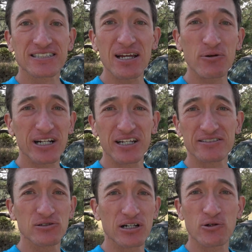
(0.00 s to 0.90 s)
Today we're going to
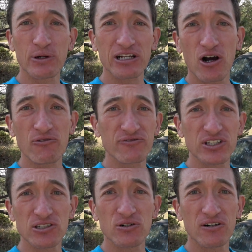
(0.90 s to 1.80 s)
do a quick
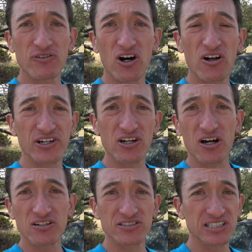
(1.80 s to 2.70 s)
overview of all the
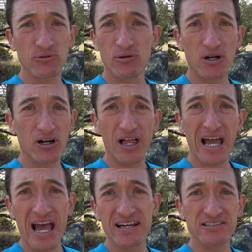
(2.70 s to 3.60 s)
cars, see where we're all
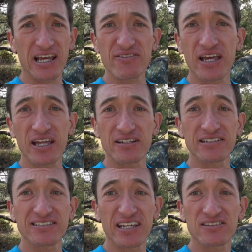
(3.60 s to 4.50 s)
at, and then
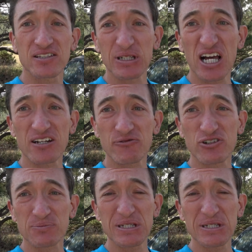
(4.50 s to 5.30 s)
take the Miata for a